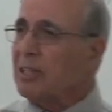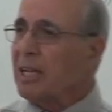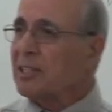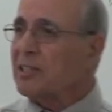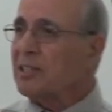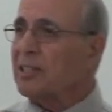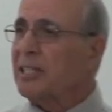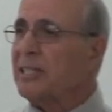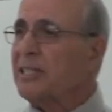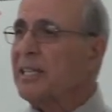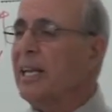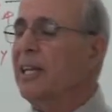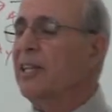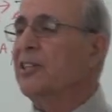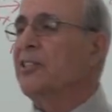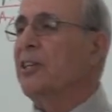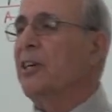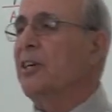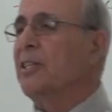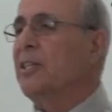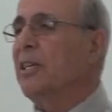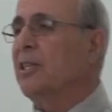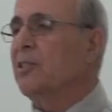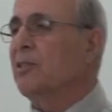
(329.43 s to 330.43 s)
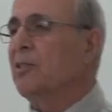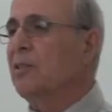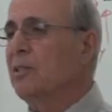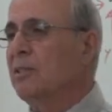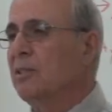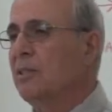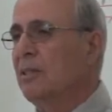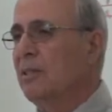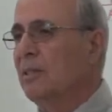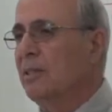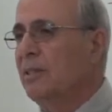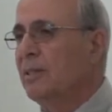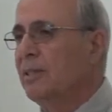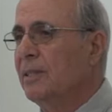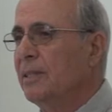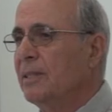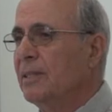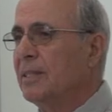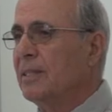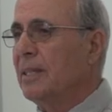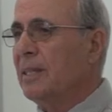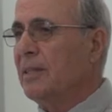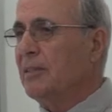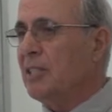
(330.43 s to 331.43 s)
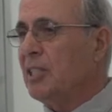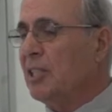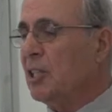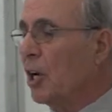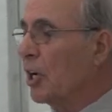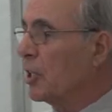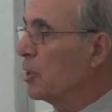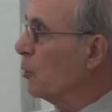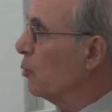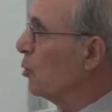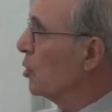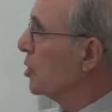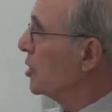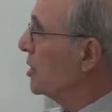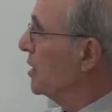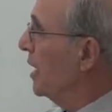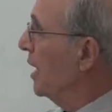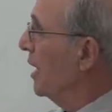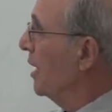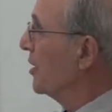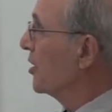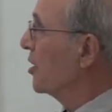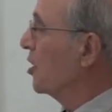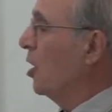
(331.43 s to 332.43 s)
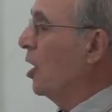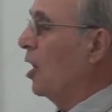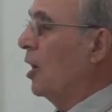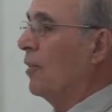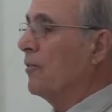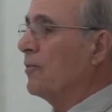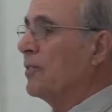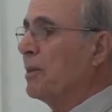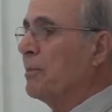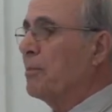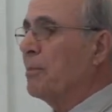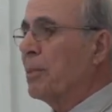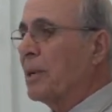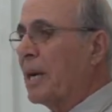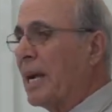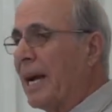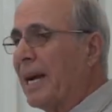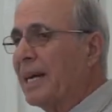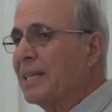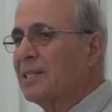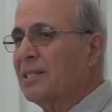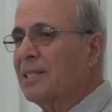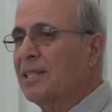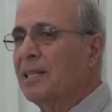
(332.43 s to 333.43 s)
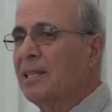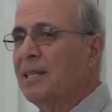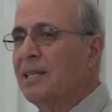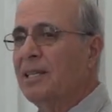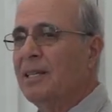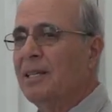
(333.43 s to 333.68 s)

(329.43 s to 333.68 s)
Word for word: That's the delta, yes or no? In other words, delta of the brass